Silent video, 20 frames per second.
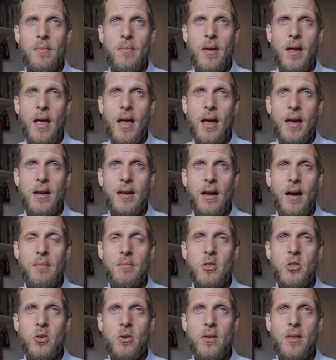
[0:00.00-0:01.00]
And I'm
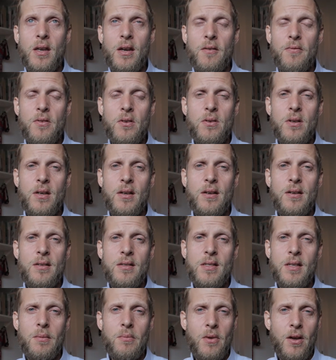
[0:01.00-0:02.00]
sure that if you did
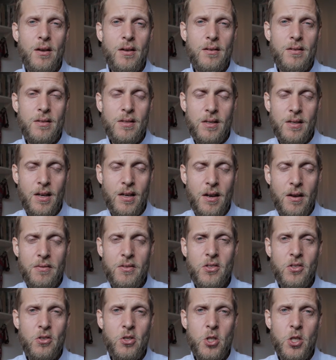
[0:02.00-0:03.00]
enough
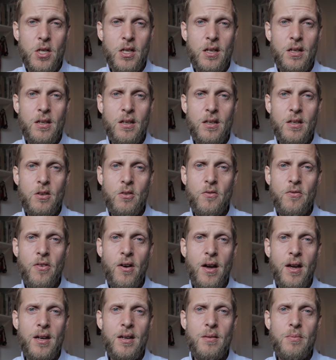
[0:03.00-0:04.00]
searching, you'd
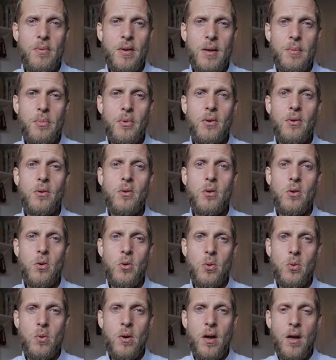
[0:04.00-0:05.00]
find people
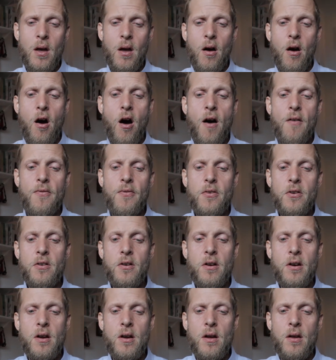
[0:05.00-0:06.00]
who
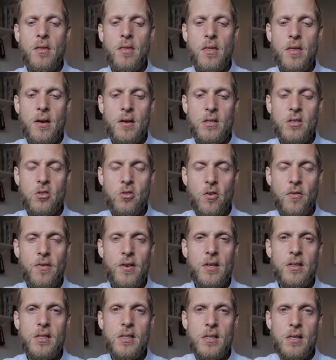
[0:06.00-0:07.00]
offer the
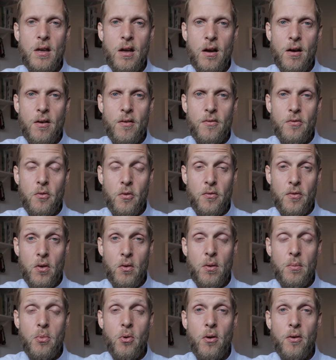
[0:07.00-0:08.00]
service of
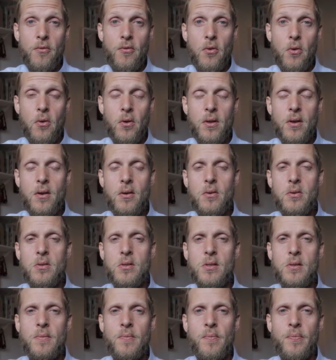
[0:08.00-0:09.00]
reviewing
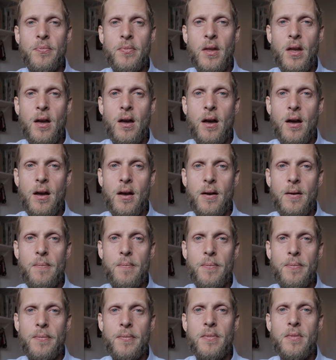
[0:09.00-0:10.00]
portfolios
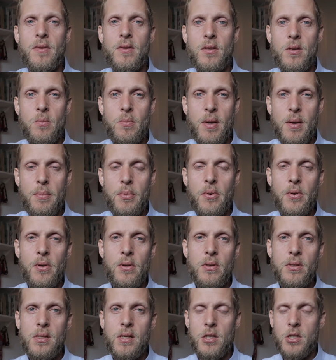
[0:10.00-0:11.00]
to
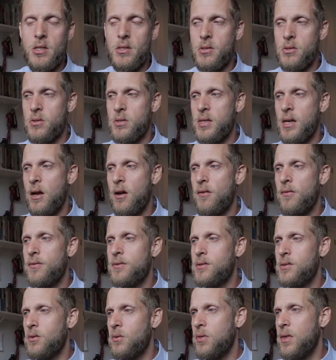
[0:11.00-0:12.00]
people such as yourself.
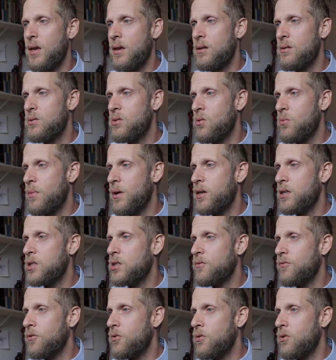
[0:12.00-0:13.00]
So thank you so
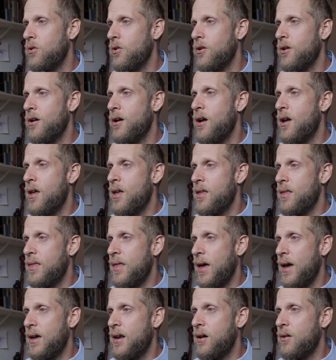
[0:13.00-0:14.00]
much for
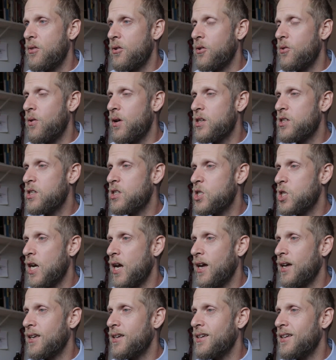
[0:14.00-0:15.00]
that other question,
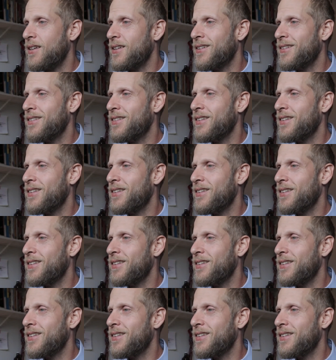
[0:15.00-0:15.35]
Jackie.